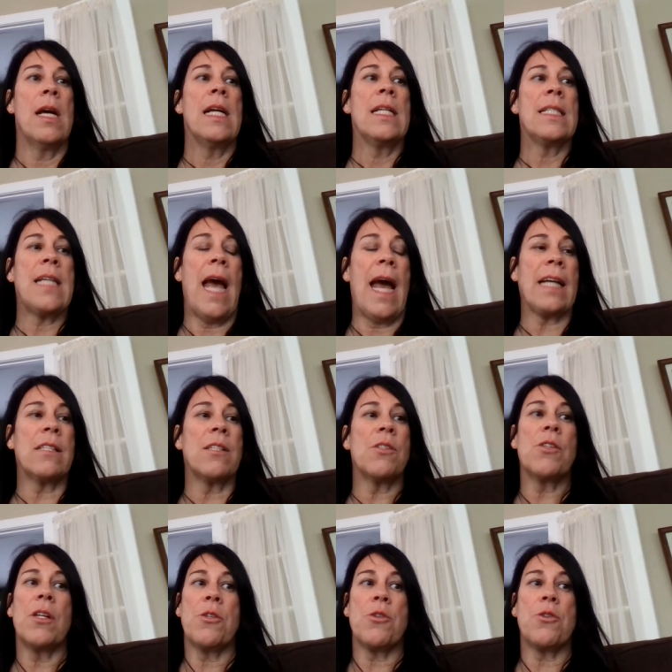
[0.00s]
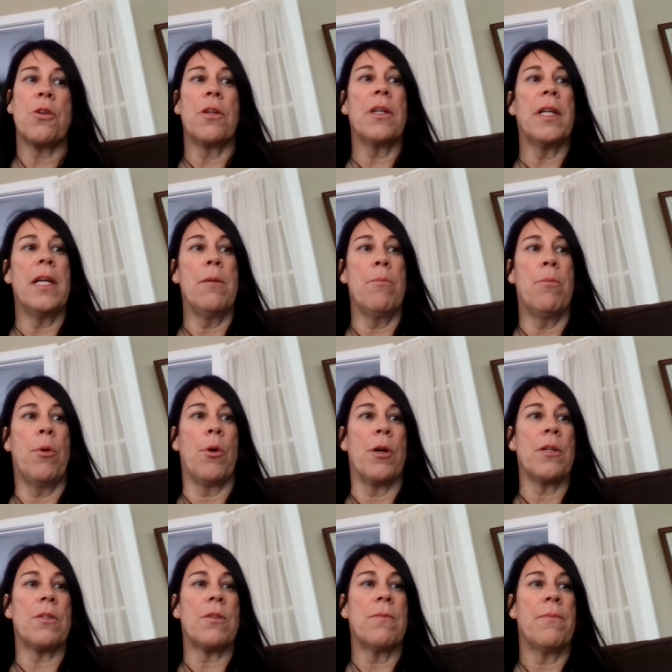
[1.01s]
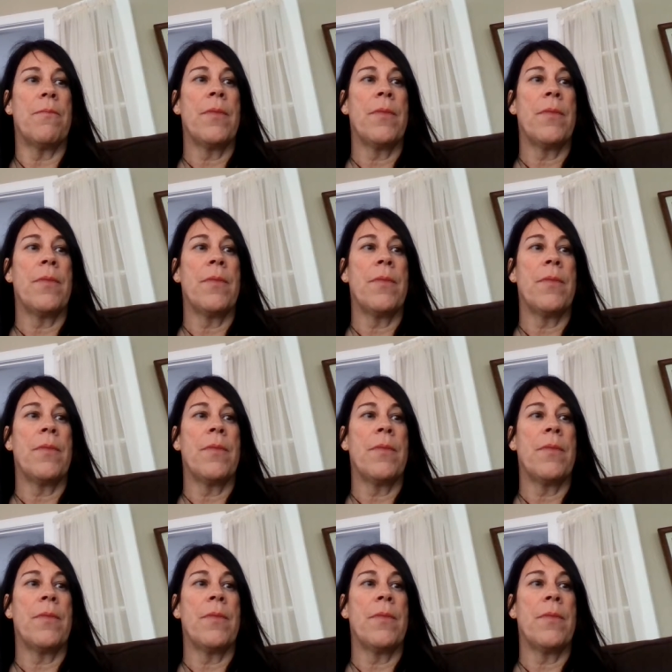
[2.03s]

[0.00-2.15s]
taxes on certain imports.